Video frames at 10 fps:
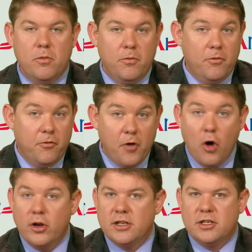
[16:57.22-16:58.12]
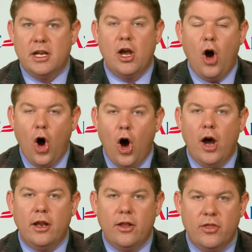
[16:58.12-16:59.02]
focusing
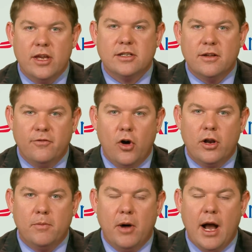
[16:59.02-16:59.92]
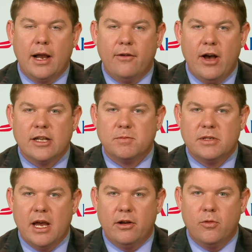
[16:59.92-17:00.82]
on this voting block of
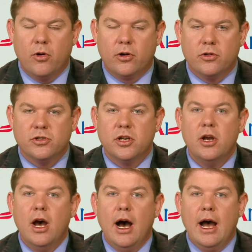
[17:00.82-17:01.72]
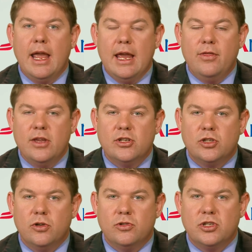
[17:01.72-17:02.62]
hospitality workers in these
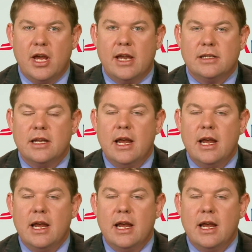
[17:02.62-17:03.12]
2 states.